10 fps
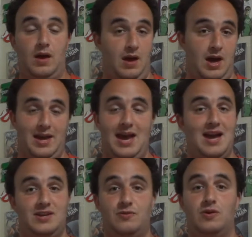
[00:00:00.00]
I
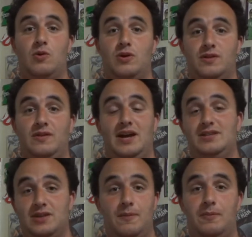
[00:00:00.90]
had to record the
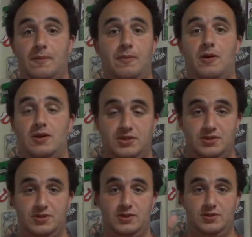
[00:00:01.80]
last couple of
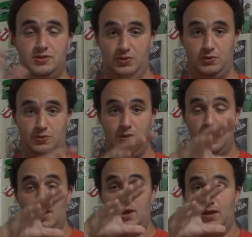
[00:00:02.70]
parts to
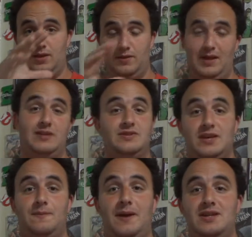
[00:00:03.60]
the
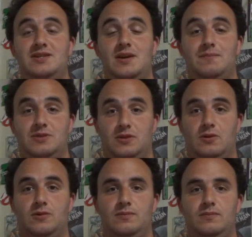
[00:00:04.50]
Outside the Pages
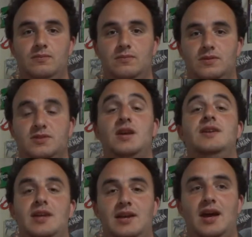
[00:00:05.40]
episode
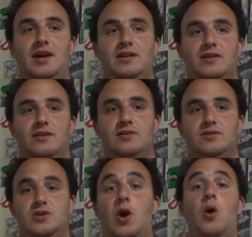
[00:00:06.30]
Sunday night
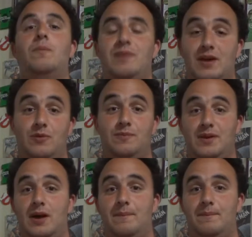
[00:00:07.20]
to hope that it would
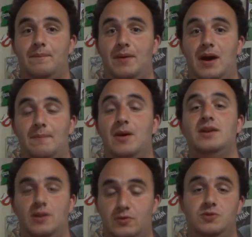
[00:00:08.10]
be up by
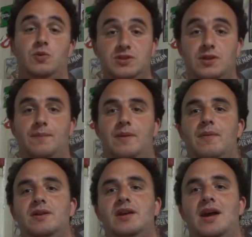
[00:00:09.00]
Monday, which it was up by
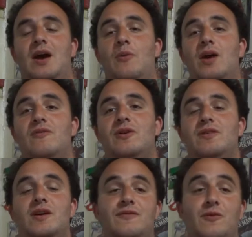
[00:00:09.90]
Monday. However,
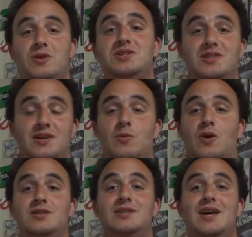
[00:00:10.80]
the unfortunate thing
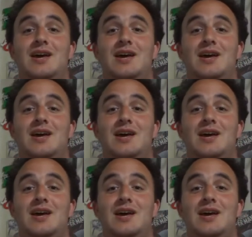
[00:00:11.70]
was,